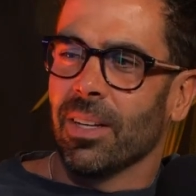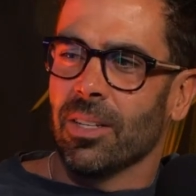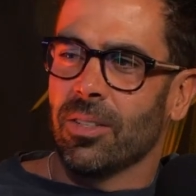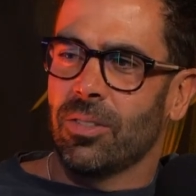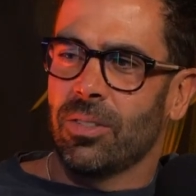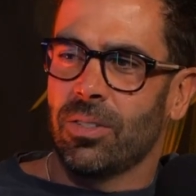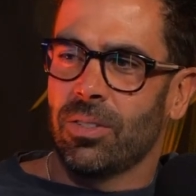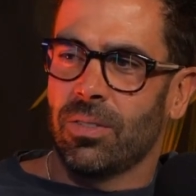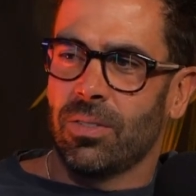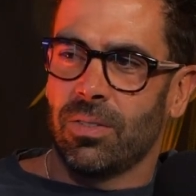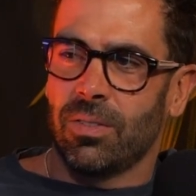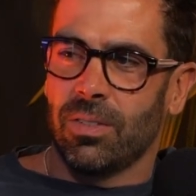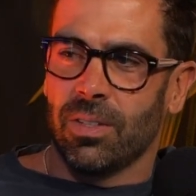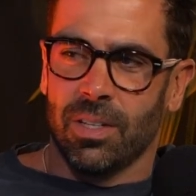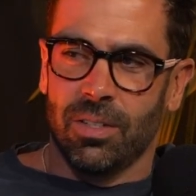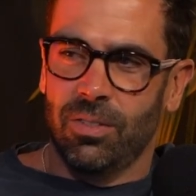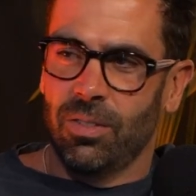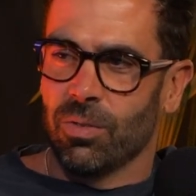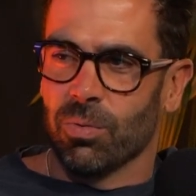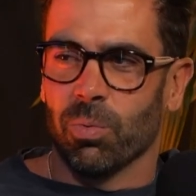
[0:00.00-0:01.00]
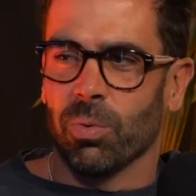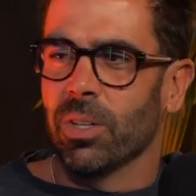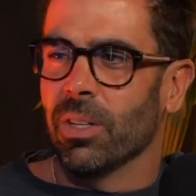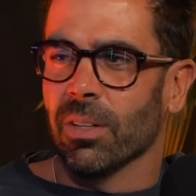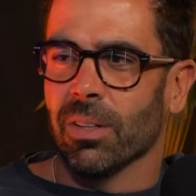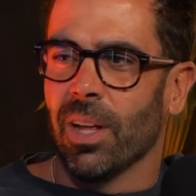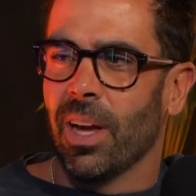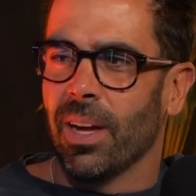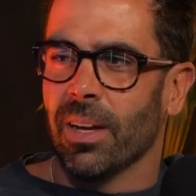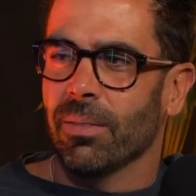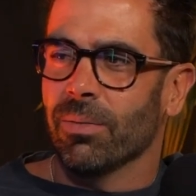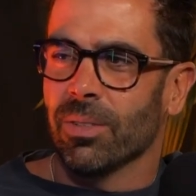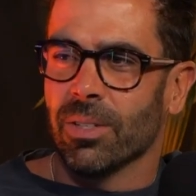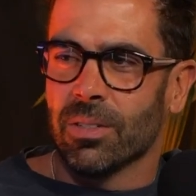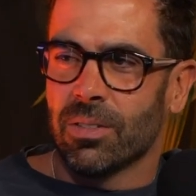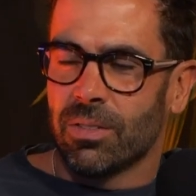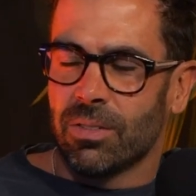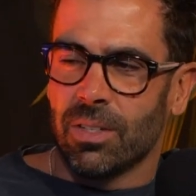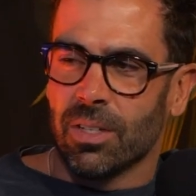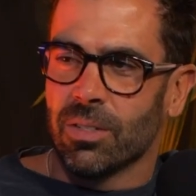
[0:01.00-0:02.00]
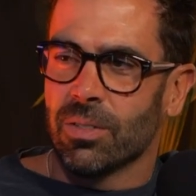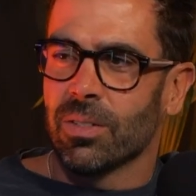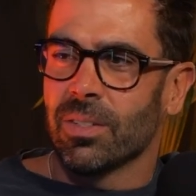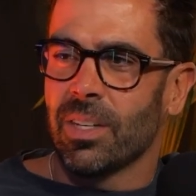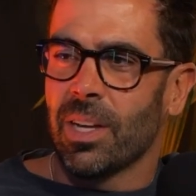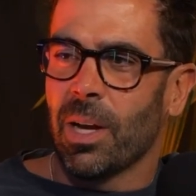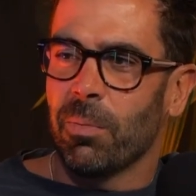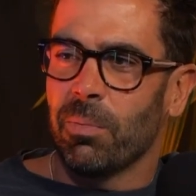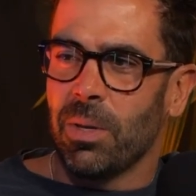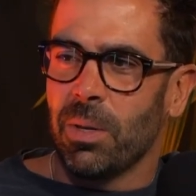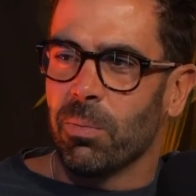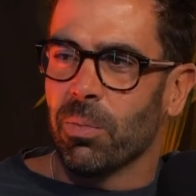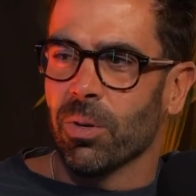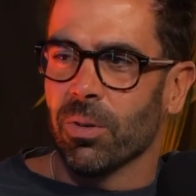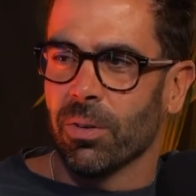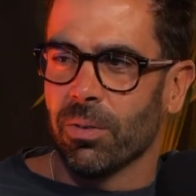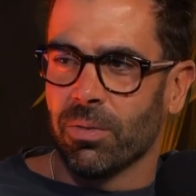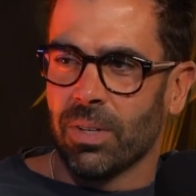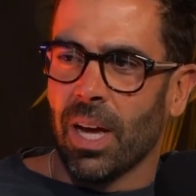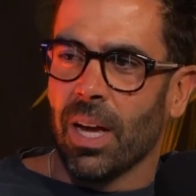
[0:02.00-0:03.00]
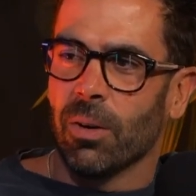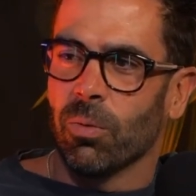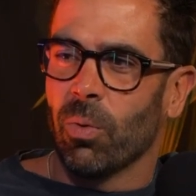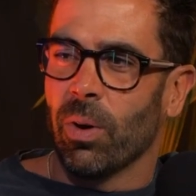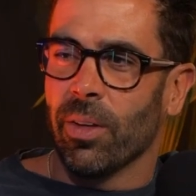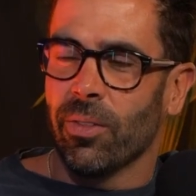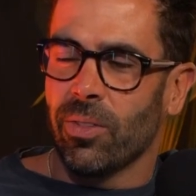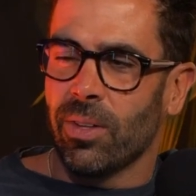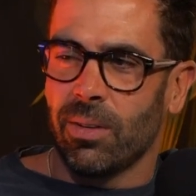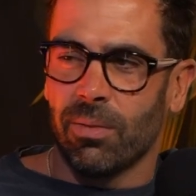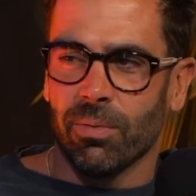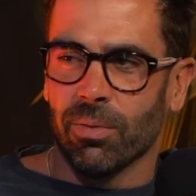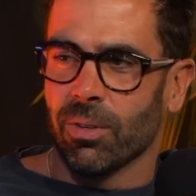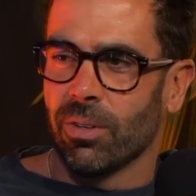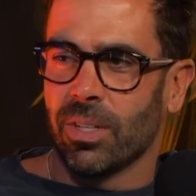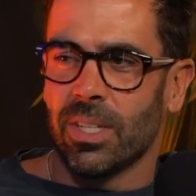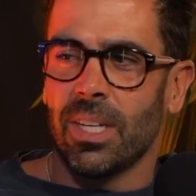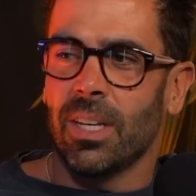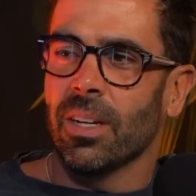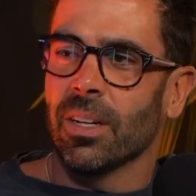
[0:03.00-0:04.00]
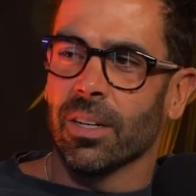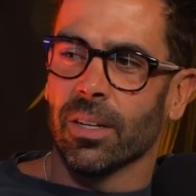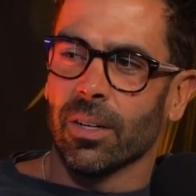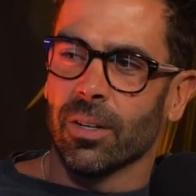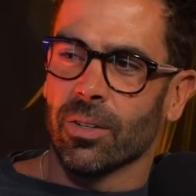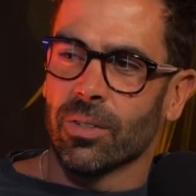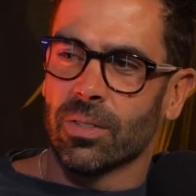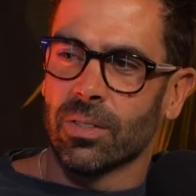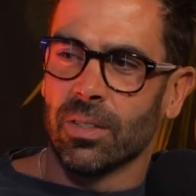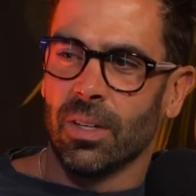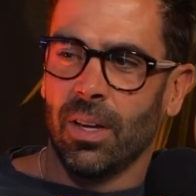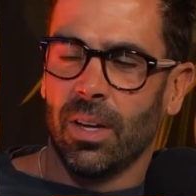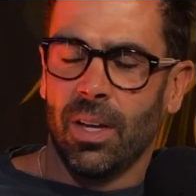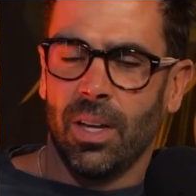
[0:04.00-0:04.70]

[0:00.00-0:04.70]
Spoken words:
This is real life. This is how people have gotten wealthy for years.